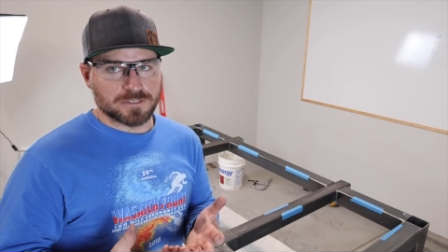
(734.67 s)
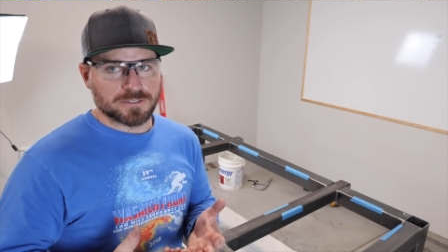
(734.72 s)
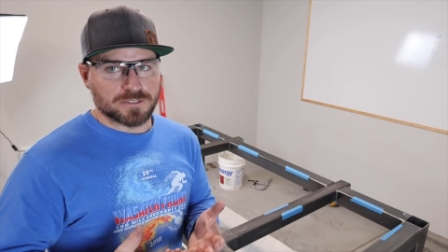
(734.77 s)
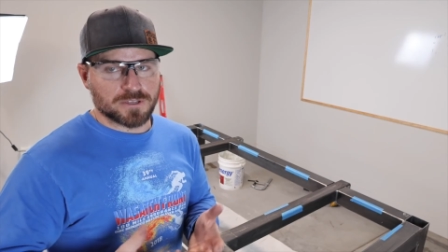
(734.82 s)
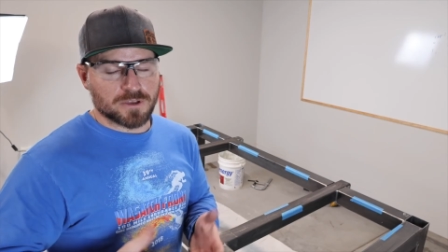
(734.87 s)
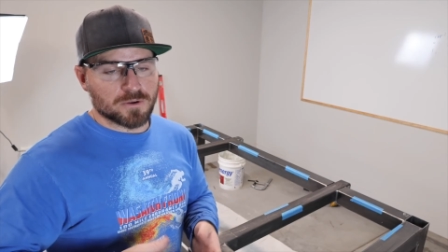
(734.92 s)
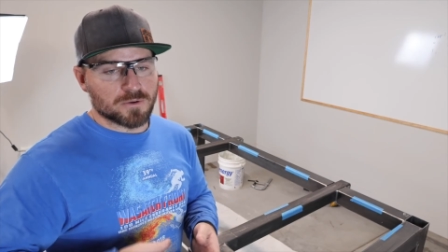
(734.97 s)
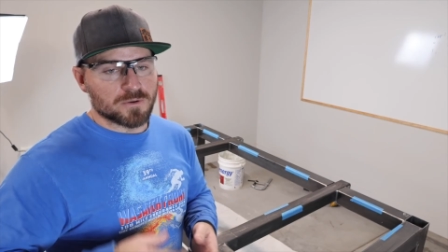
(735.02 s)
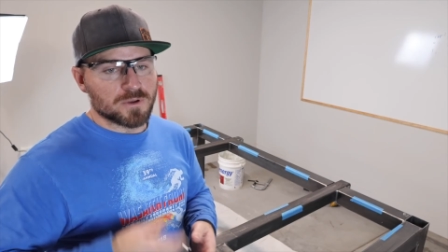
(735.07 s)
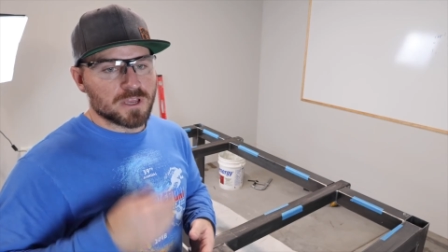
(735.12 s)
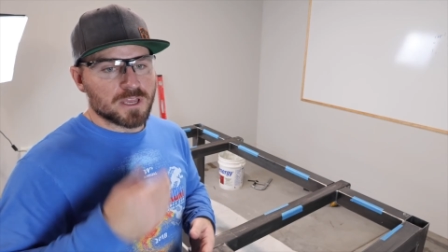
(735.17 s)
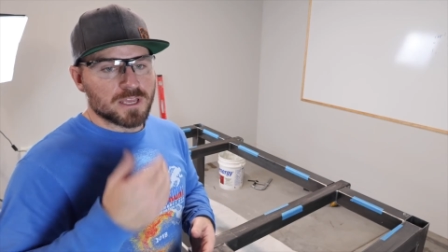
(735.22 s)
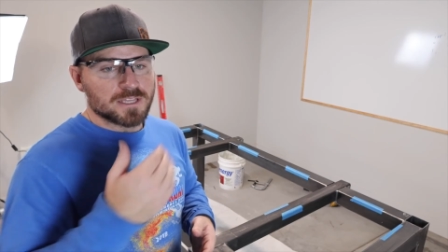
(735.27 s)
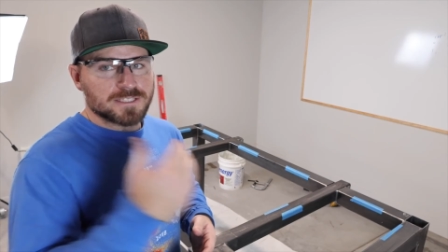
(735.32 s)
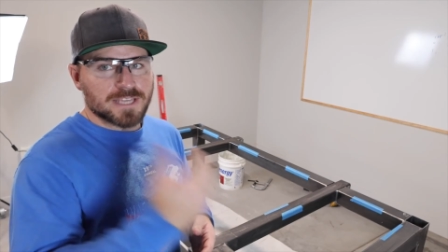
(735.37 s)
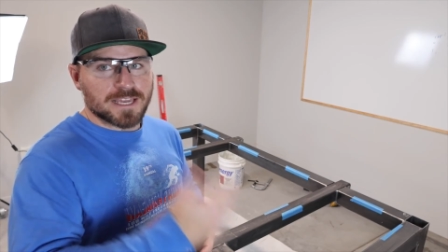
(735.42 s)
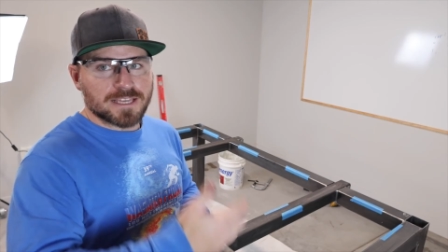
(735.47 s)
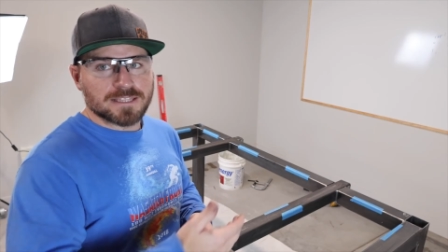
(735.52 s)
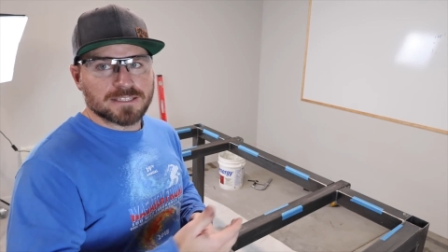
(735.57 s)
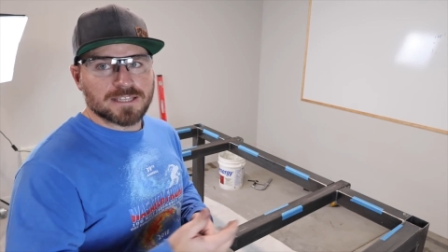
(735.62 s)
So
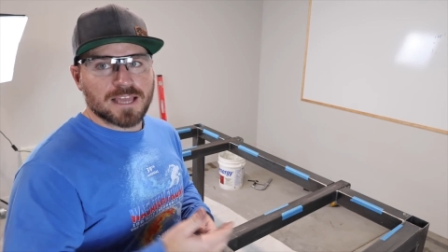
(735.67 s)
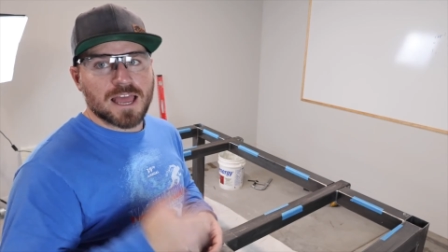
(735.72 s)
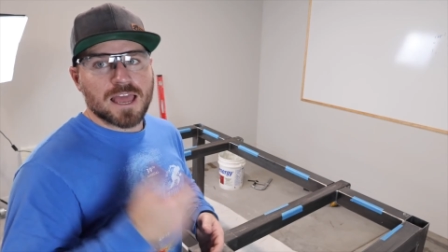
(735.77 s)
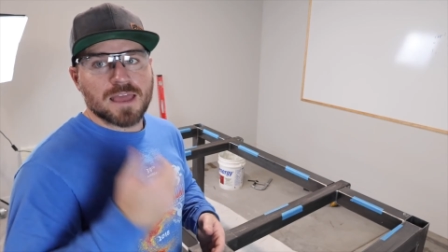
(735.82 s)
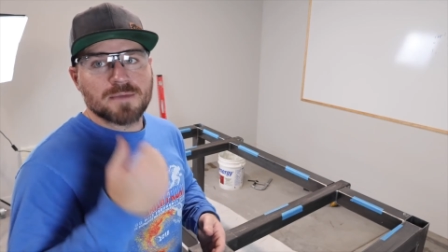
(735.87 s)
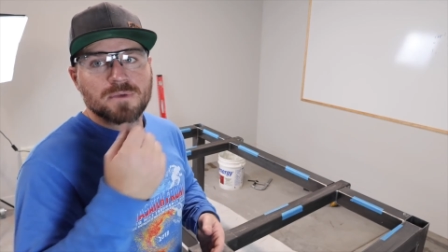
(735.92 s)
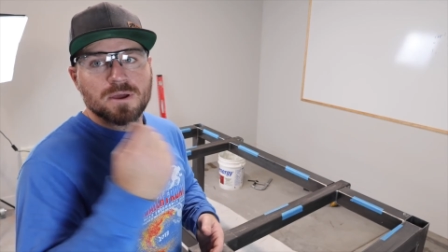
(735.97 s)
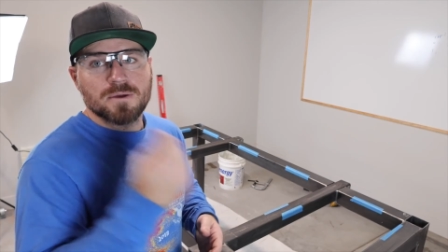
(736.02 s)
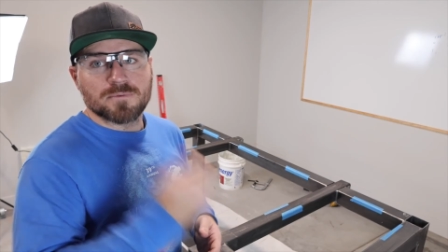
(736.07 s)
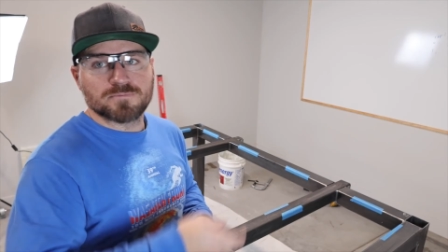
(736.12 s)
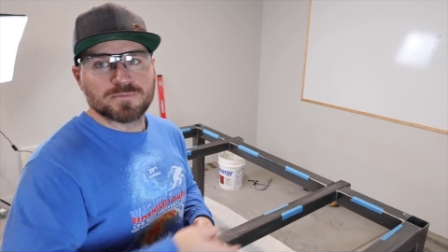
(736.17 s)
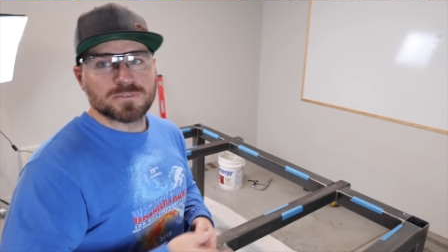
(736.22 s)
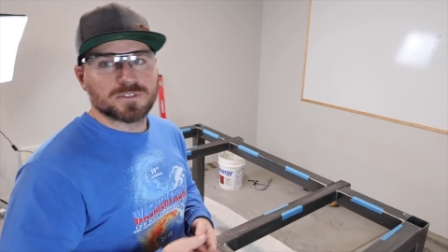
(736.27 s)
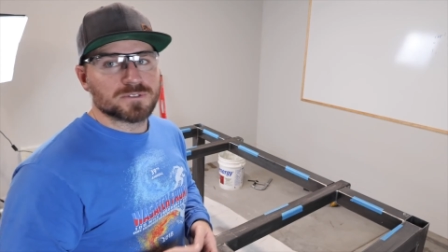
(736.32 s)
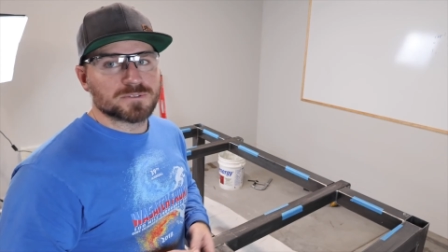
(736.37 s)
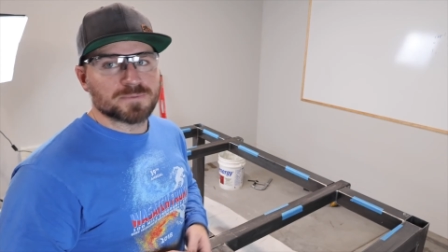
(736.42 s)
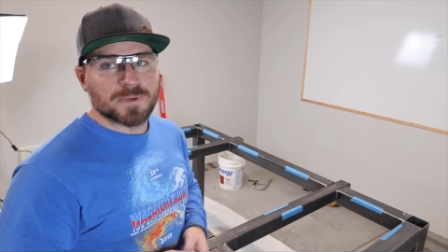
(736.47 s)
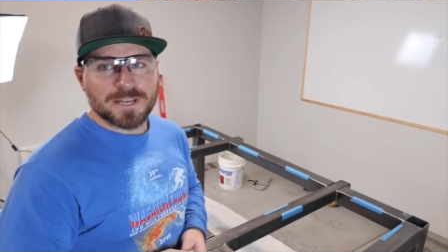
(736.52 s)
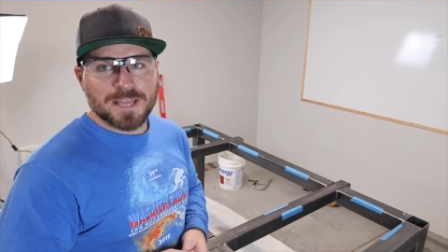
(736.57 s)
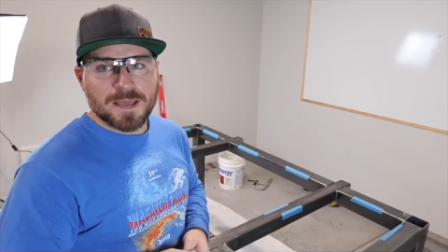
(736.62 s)
take the time,
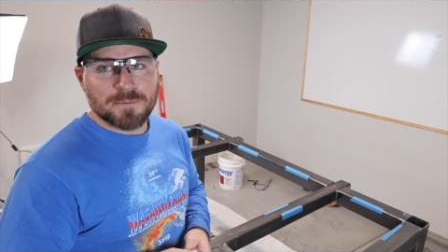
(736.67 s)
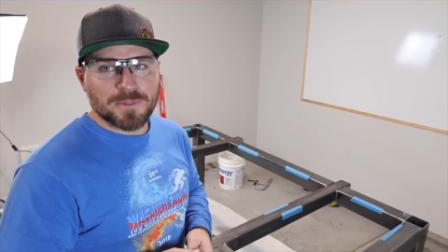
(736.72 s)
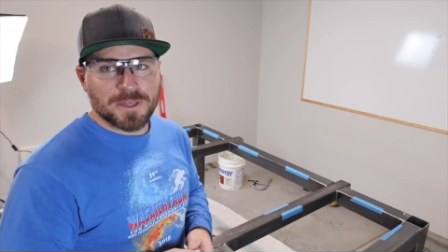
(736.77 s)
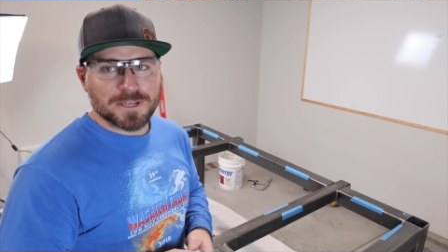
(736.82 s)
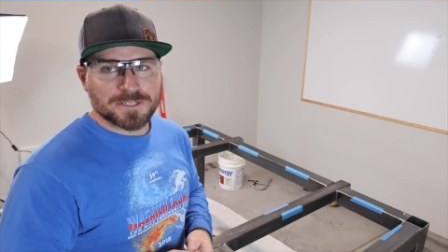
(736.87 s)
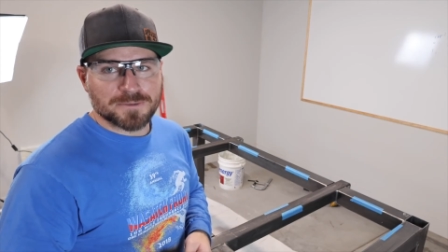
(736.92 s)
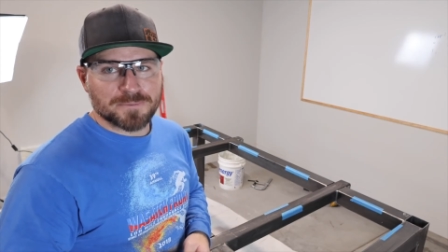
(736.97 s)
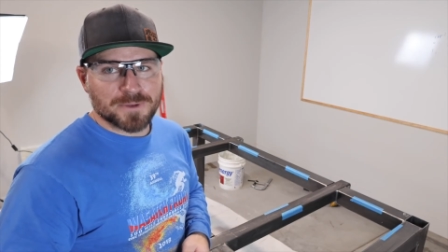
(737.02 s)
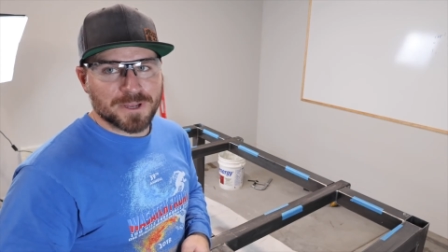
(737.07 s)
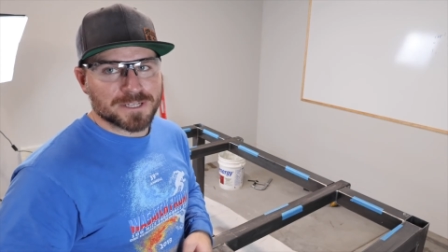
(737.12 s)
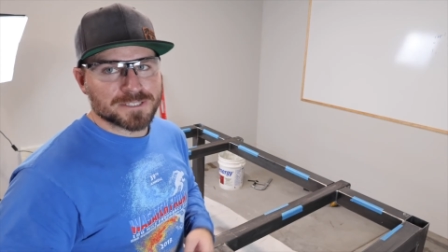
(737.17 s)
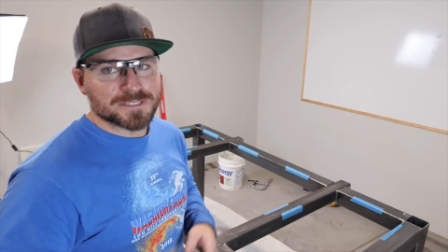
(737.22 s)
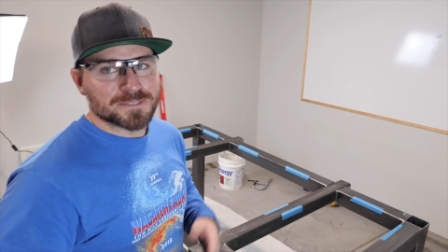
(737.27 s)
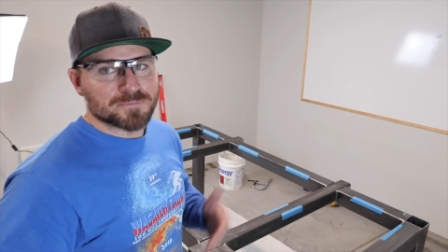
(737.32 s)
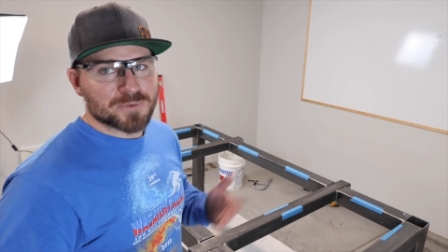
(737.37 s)
spend a couple extra bucks,